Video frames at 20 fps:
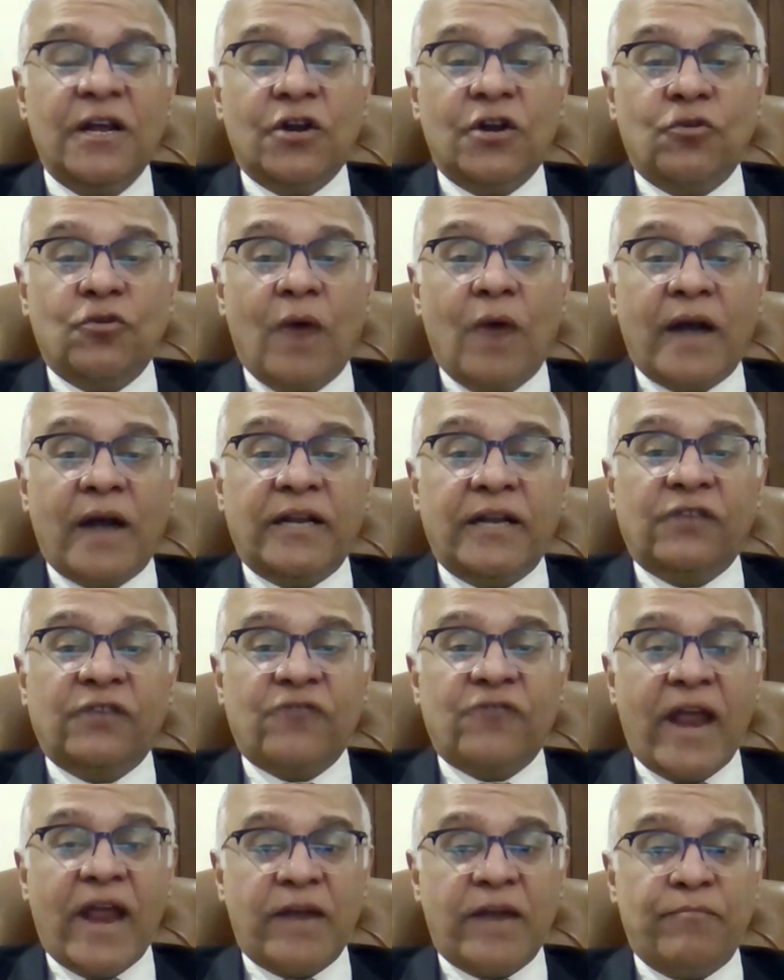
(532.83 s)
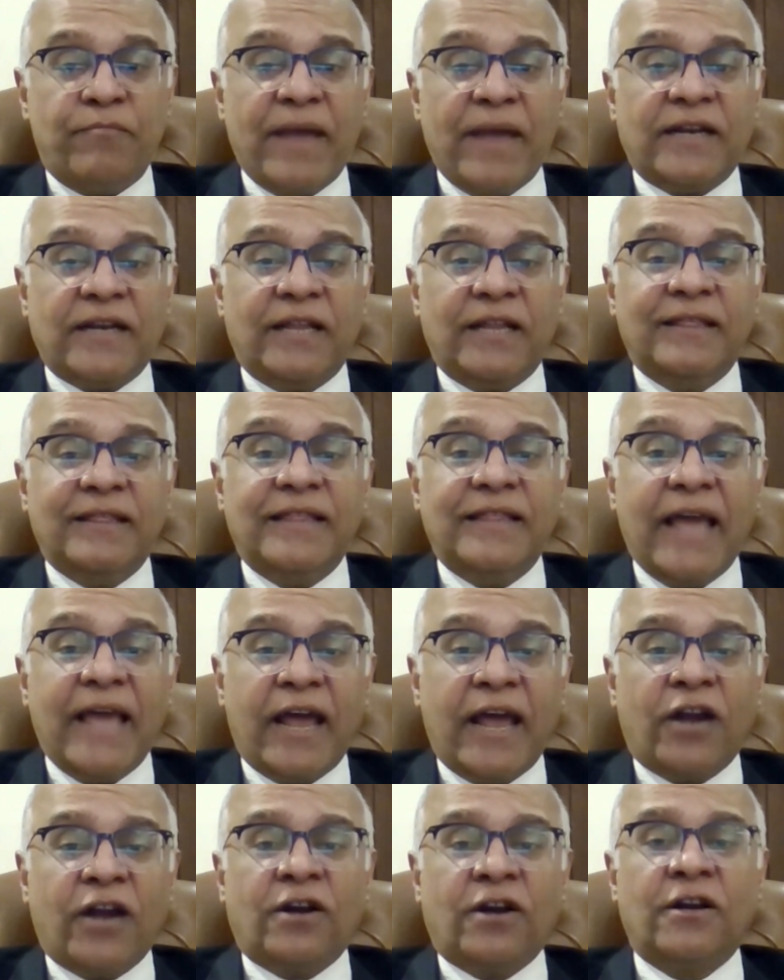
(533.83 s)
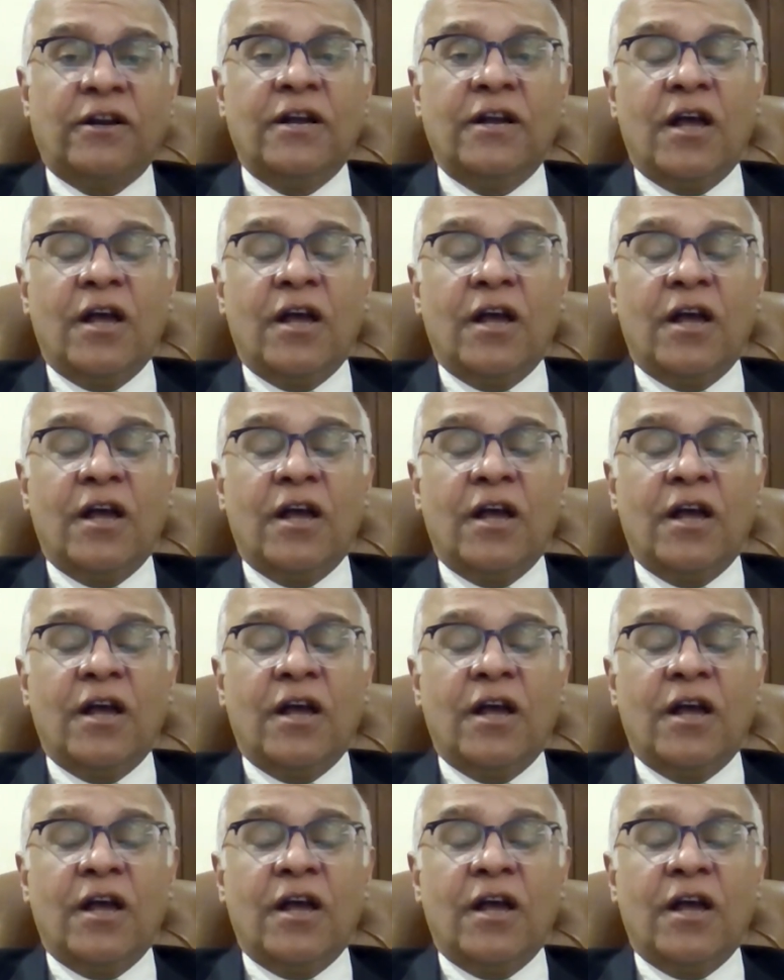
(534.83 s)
to understand better their